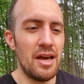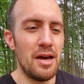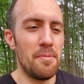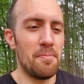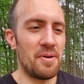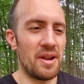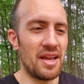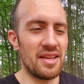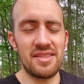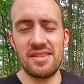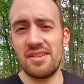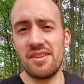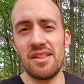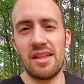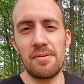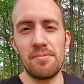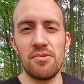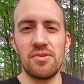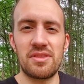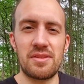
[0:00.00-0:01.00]
but I was still
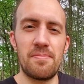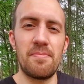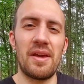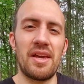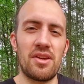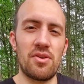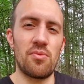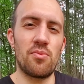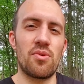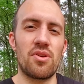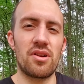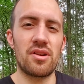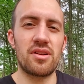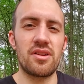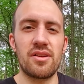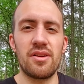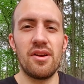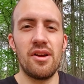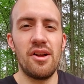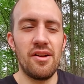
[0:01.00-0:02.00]
able to make it work
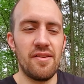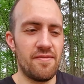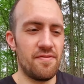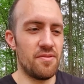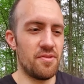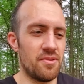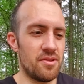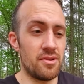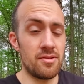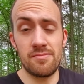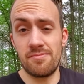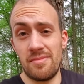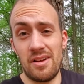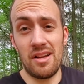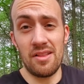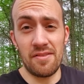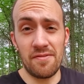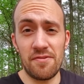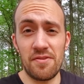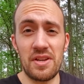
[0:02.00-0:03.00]
for all
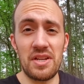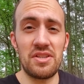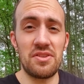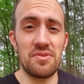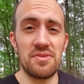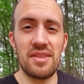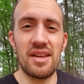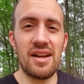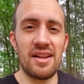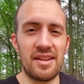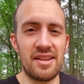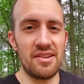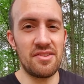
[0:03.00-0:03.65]
the footage you saw in here,